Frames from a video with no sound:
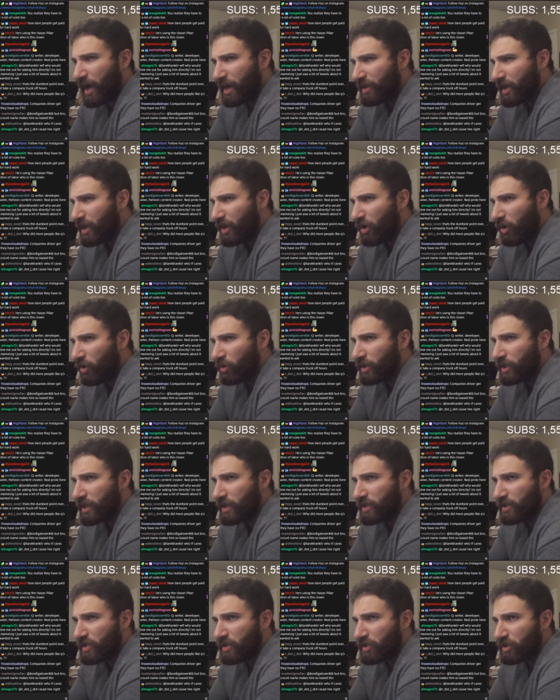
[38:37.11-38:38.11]
are they only
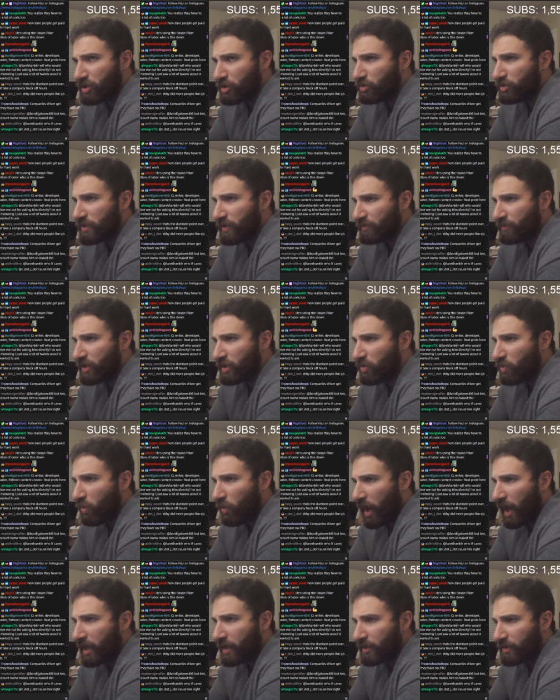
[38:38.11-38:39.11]
exclusively
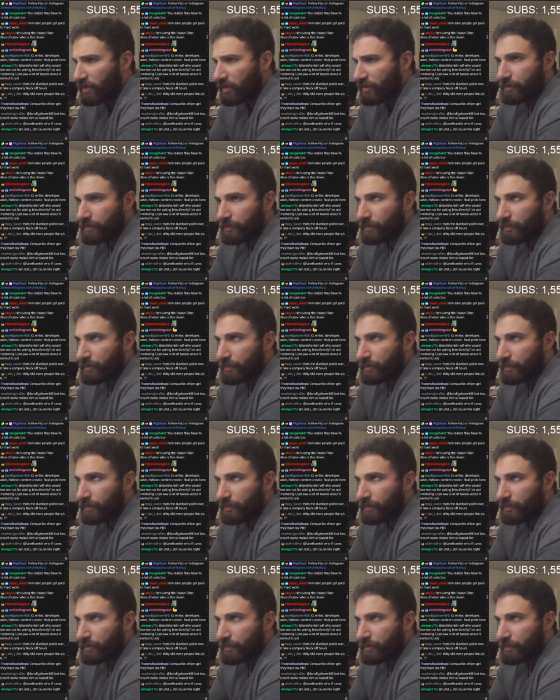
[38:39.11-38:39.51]
white?